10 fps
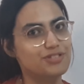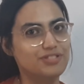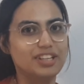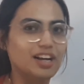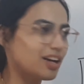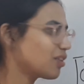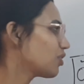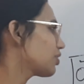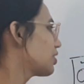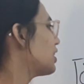They
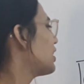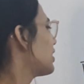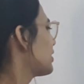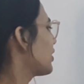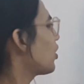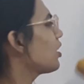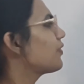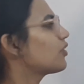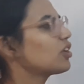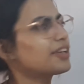all
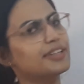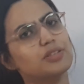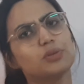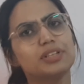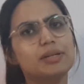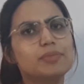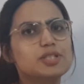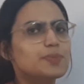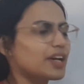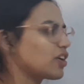fall under whole numbers
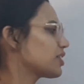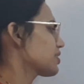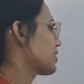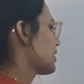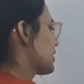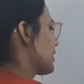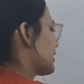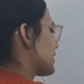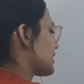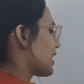because
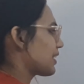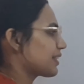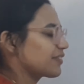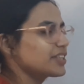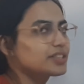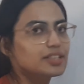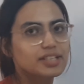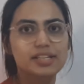it's starting with